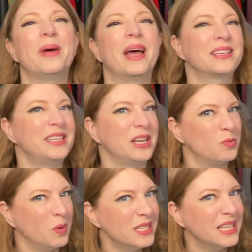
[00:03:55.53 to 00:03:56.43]

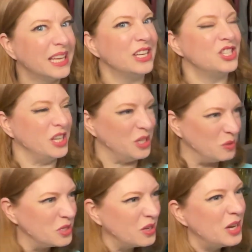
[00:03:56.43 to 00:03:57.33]
backstage was the kitchen, and
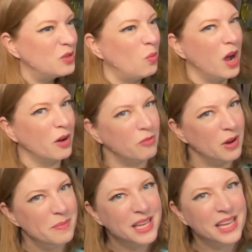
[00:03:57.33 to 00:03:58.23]
you still had to walk
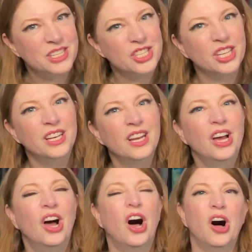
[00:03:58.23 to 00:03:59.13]
from the kitchen
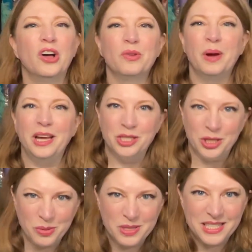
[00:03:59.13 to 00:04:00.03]
all the way to the